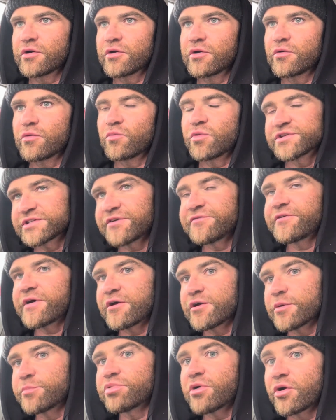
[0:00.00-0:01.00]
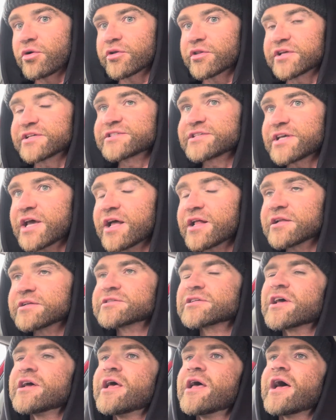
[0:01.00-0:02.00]
once I found a product that
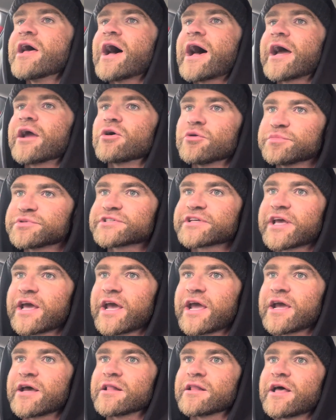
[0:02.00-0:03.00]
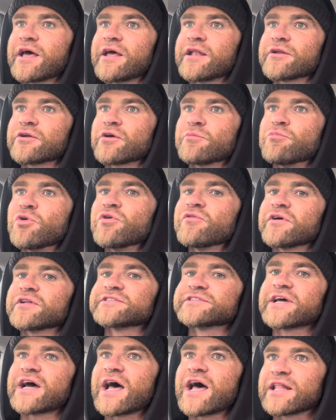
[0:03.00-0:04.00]
sells, I upscale and move on
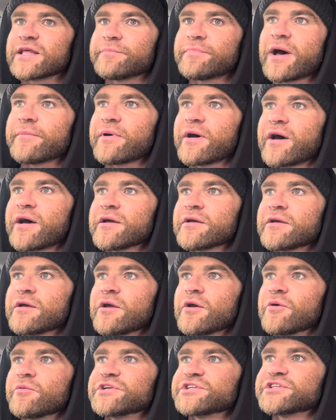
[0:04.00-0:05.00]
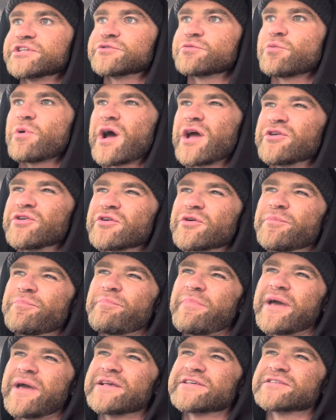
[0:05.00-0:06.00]
to Alibaba, which is where you can
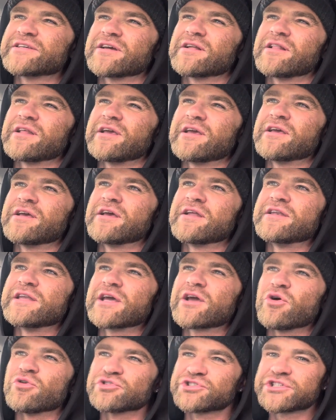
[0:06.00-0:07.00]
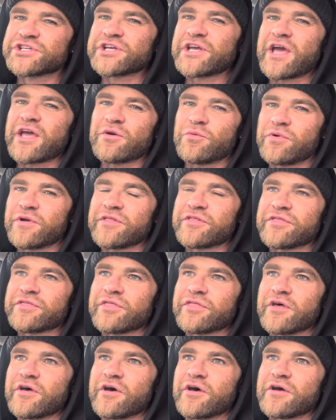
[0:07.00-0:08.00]
basically negotiate with
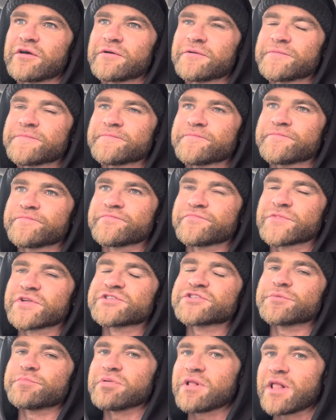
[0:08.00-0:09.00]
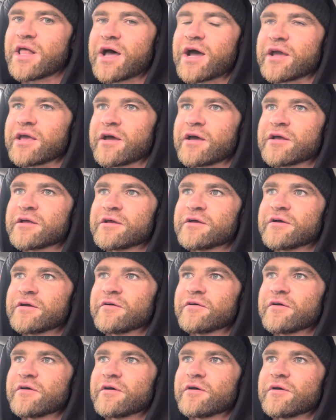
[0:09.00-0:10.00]
the supplier.
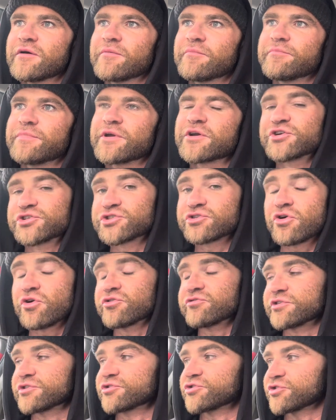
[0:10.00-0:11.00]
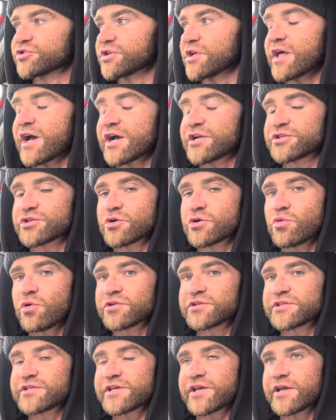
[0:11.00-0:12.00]
Because you're ordering such a large
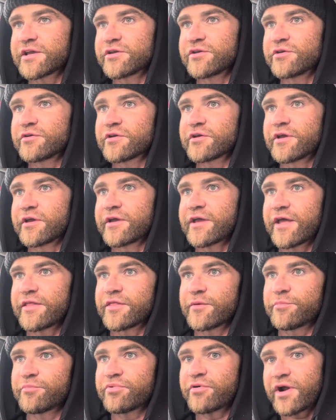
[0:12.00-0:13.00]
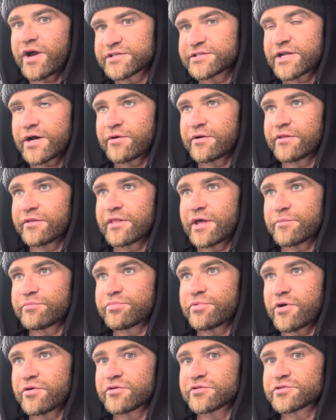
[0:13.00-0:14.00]
quantity, you can get the price down on that
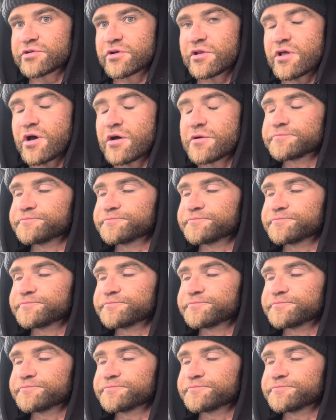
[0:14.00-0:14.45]
product a lot.